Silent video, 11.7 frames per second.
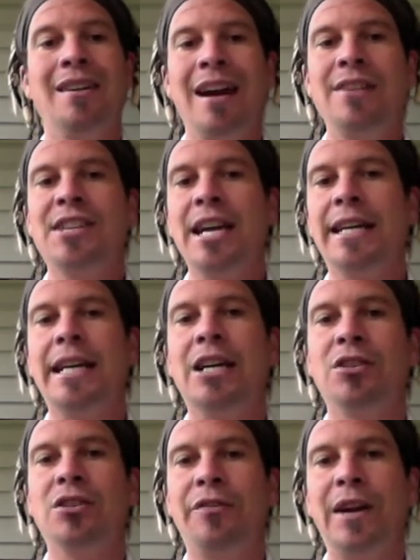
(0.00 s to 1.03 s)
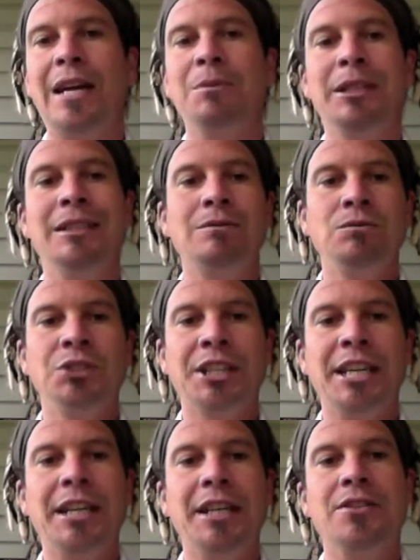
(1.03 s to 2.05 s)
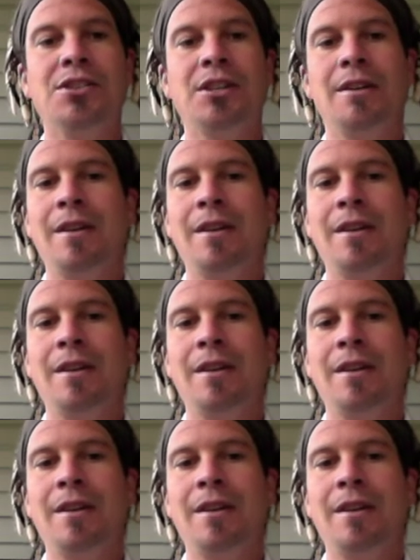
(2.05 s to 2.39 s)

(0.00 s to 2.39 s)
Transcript: and take care of the family, the kids,